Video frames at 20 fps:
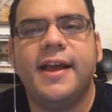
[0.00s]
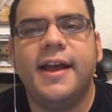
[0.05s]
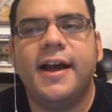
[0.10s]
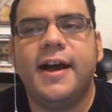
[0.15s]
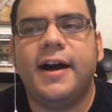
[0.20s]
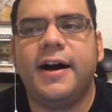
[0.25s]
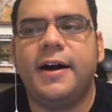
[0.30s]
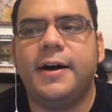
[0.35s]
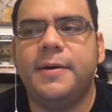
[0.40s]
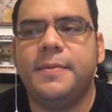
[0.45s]

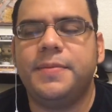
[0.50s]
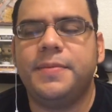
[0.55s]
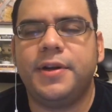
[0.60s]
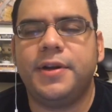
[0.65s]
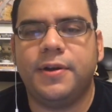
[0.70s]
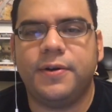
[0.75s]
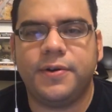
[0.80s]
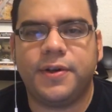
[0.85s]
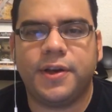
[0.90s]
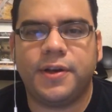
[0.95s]

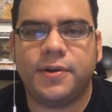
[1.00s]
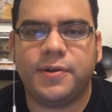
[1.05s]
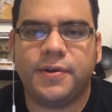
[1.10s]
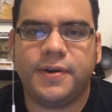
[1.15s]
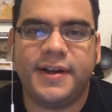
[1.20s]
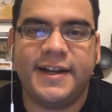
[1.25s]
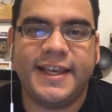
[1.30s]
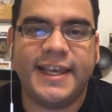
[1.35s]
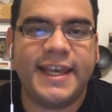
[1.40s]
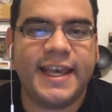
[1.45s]
Pinocchio
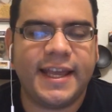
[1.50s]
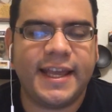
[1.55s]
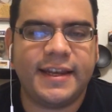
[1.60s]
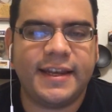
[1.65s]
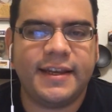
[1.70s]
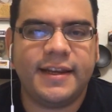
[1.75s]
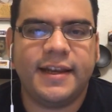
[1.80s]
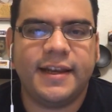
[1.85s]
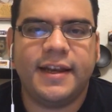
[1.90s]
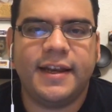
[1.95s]

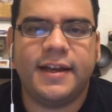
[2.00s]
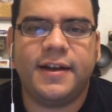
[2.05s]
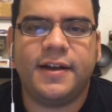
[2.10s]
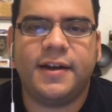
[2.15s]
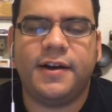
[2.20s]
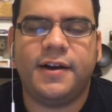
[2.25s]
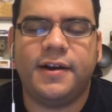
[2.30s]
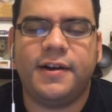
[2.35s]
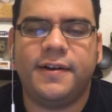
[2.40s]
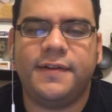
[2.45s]
again,
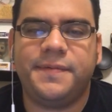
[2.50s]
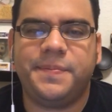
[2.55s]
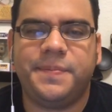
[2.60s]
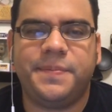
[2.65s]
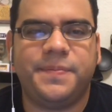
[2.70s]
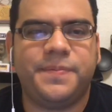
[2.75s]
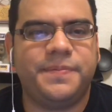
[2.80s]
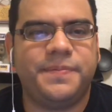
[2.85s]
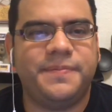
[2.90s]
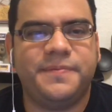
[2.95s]

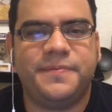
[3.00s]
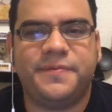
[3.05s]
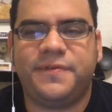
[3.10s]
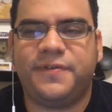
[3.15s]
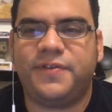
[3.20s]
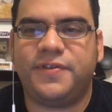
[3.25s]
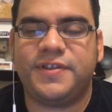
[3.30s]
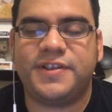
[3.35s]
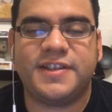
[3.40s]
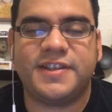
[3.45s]

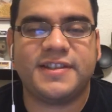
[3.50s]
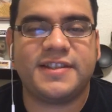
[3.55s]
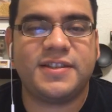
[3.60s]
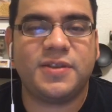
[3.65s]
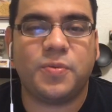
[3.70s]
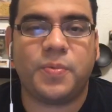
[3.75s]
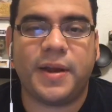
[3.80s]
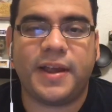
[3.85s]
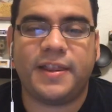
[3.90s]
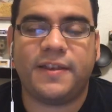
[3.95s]
for just
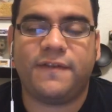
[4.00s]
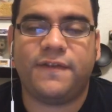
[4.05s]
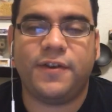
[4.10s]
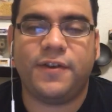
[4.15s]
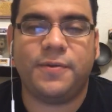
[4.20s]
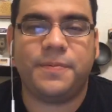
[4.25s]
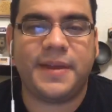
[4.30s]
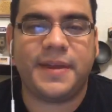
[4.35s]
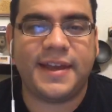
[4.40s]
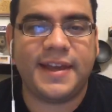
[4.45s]
the way the
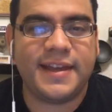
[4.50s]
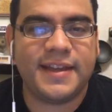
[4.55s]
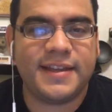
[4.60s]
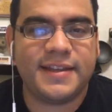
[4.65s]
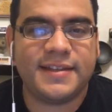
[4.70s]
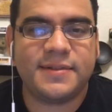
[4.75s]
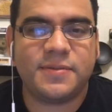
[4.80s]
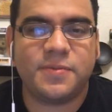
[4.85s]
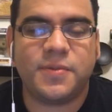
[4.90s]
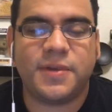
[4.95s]
film
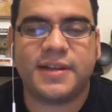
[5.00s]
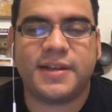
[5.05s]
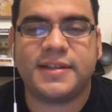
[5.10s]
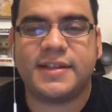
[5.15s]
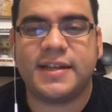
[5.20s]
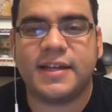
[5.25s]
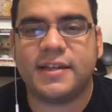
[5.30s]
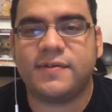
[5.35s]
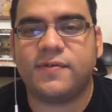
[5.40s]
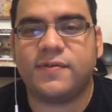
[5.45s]
is, what it
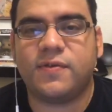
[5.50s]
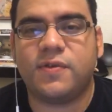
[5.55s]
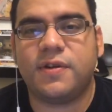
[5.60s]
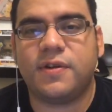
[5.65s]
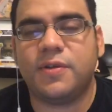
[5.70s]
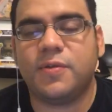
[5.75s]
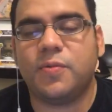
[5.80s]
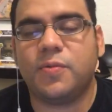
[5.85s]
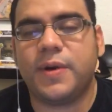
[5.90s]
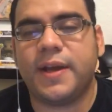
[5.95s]
stands
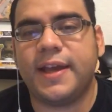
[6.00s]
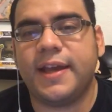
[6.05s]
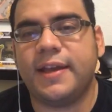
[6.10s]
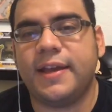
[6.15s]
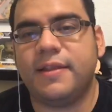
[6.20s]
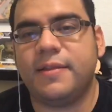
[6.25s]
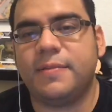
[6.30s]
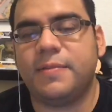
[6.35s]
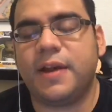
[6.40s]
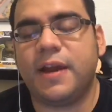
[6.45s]
for, the
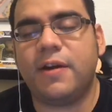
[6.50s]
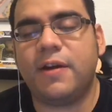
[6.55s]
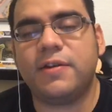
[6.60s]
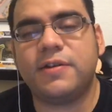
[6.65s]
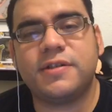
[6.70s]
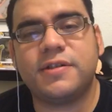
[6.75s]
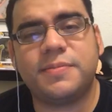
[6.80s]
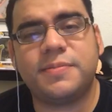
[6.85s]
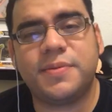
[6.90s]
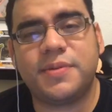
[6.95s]
way the
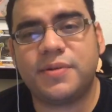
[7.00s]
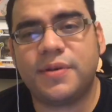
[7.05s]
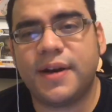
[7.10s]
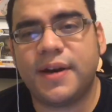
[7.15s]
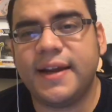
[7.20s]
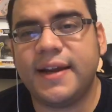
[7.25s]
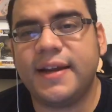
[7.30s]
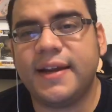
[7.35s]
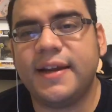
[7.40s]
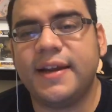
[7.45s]
characters are
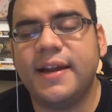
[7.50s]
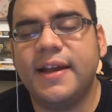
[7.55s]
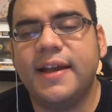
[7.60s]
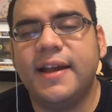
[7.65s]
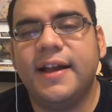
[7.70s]
portrayed.